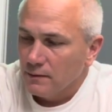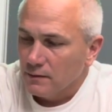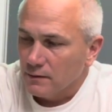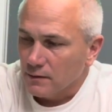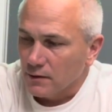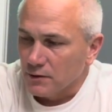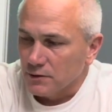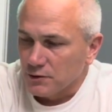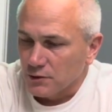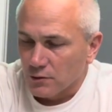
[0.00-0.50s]

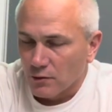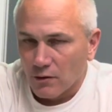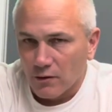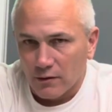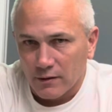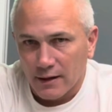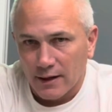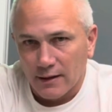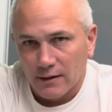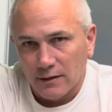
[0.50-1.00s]
because you are
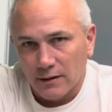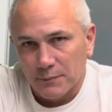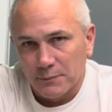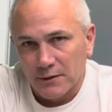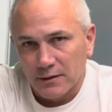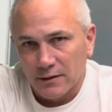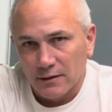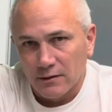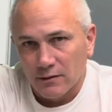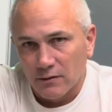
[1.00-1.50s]
kind of
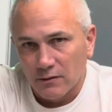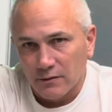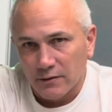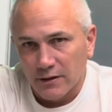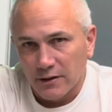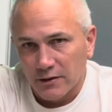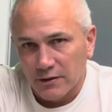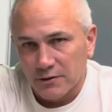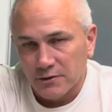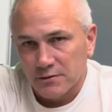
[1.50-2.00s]
limited on
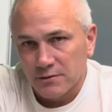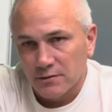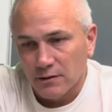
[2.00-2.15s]
gears